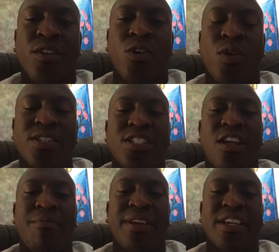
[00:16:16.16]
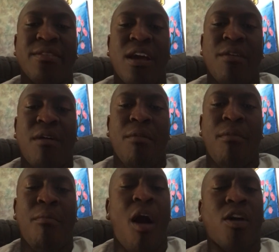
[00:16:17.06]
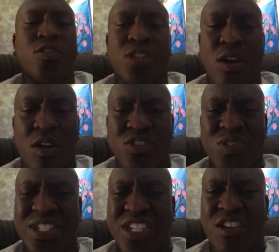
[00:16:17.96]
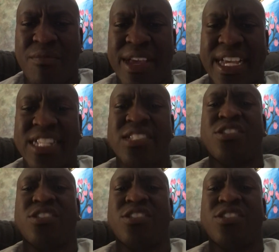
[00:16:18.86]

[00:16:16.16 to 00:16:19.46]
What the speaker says: who else did not make it? Marcos Alonso did not make it.